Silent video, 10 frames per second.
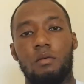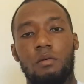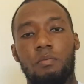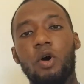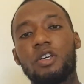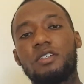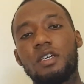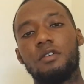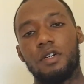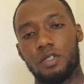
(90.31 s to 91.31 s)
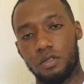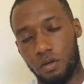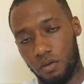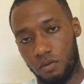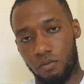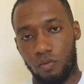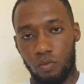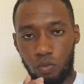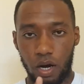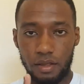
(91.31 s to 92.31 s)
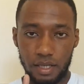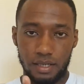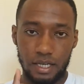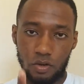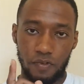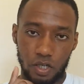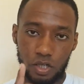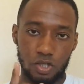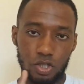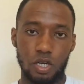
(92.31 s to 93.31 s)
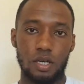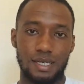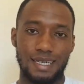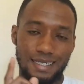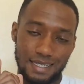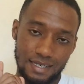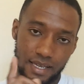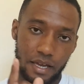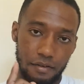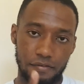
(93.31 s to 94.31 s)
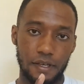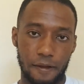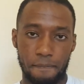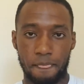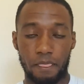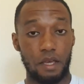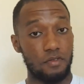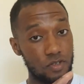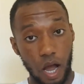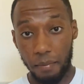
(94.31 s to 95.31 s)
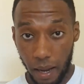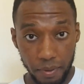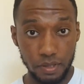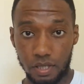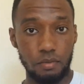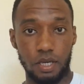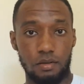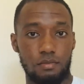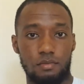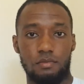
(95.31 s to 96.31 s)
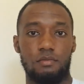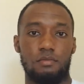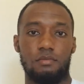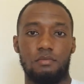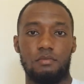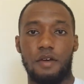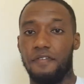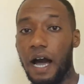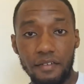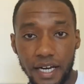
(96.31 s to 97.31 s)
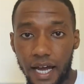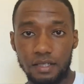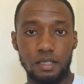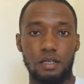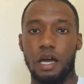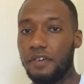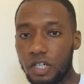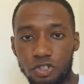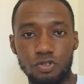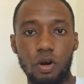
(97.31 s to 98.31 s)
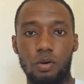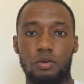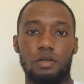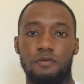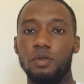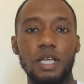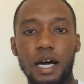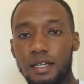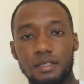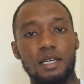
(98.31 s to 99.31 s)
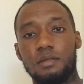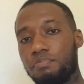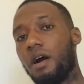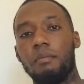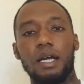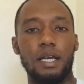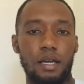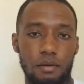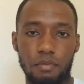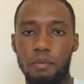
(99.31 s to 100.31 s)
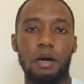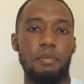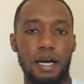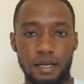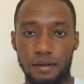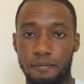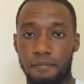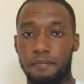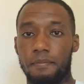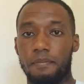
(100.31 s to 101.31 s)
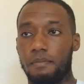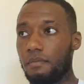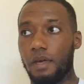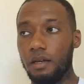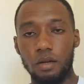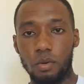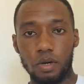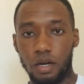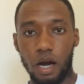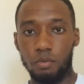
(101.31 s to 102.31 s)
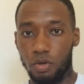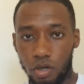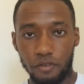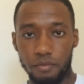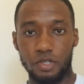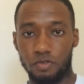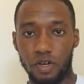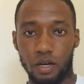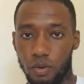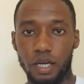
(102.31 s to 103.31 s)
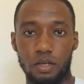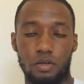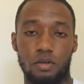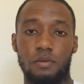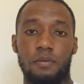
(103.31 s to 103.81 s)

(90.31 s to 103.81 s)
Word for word: But on a serious note, one thing that's of a concern is safety. If something happens to me, if I have an accident, have a stroke, fall down the stairs, broke my neck, broke my back, ain't no one gonna come looking for me straight away, you know.